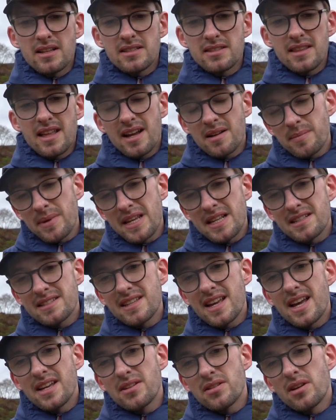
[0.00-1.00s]
That being
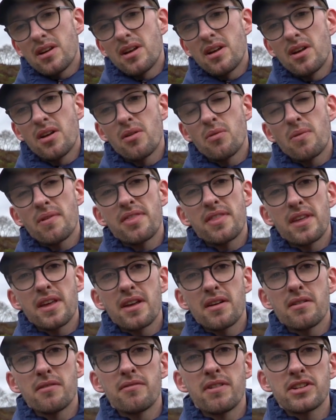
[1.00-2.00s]
said, with
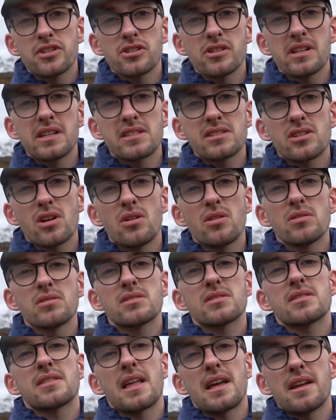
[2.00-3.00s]
the original
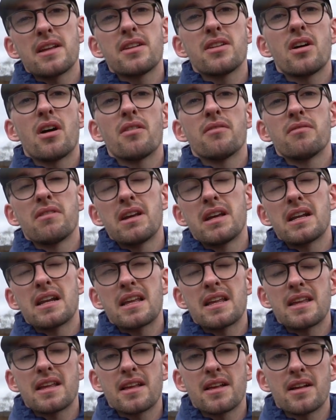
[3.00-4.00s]
insoles, they're not
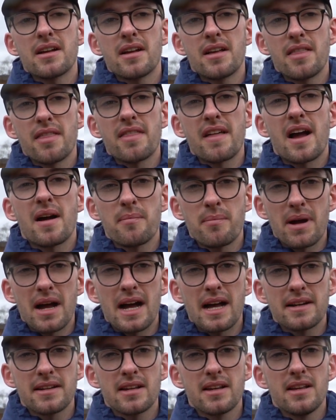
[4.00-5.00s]
really that
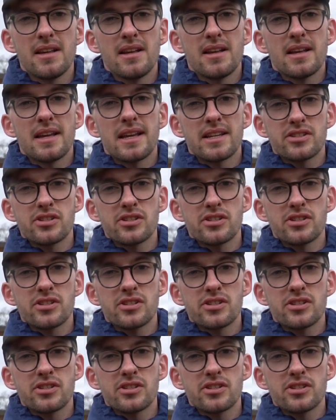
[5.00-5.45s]
bad. It's